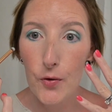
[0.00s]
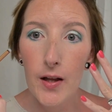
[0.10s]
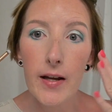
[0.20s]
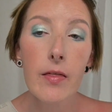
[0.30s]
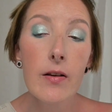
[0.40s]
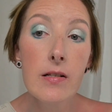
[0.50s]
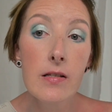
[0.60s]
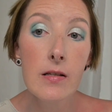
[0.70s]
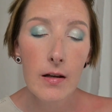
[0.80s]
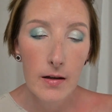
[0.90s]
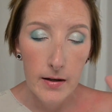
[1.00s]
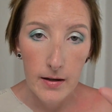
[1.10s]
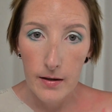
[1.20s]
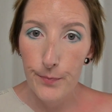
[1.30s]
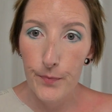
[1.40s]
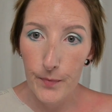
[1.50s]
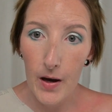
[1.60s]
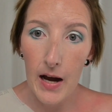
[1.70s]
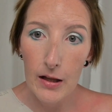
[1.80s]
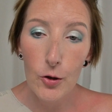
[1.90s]
Like this
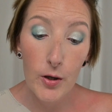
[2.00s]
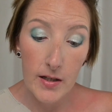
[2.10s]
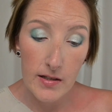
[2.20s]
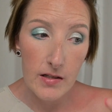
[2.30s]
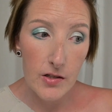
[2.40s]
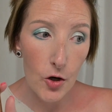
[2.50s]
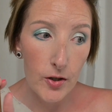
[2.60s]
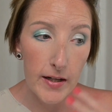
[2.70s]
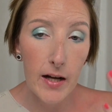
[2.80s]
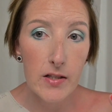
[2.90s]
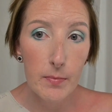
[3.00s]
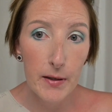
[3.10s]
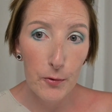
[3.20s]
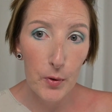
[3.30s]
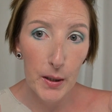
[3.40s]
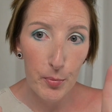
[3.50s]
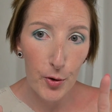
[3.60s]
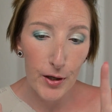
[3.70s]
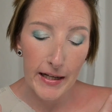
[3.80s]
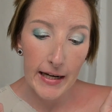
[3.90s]
eye look is turning out to be really pretty.